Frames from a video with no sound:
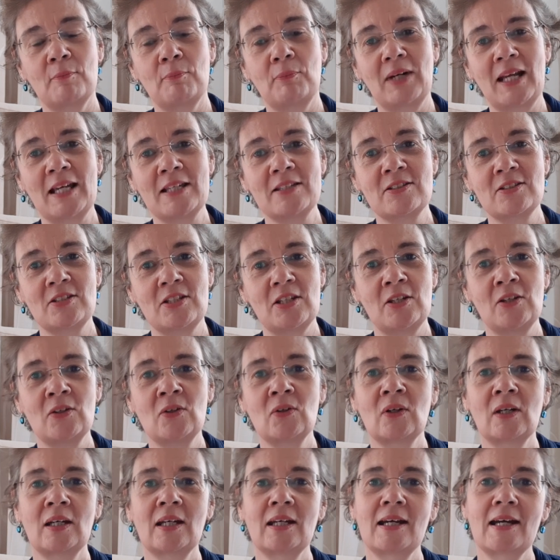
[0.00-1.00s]
Bless you
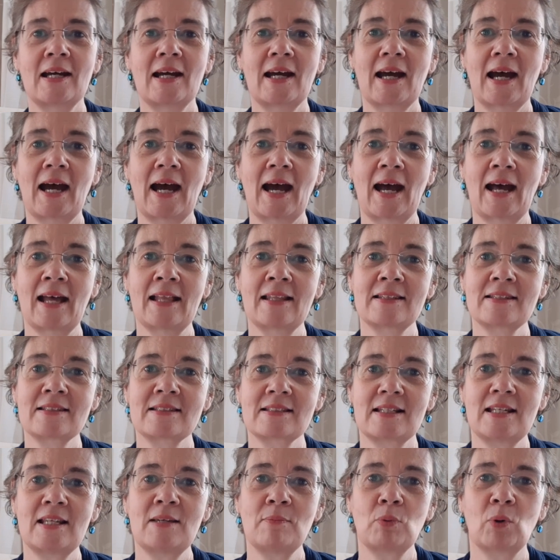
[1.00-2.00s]
and
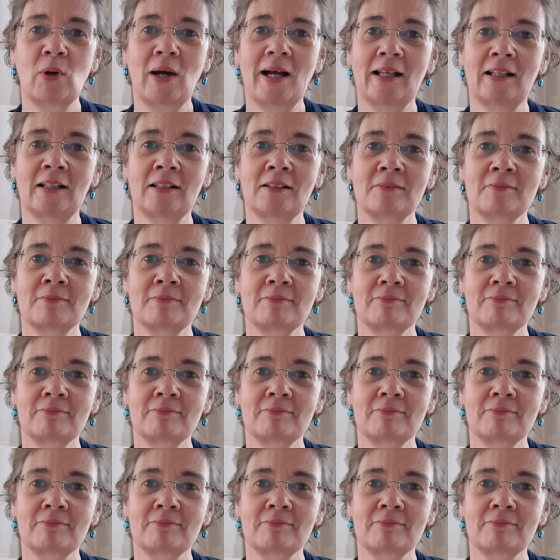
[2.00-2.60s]
sleep well.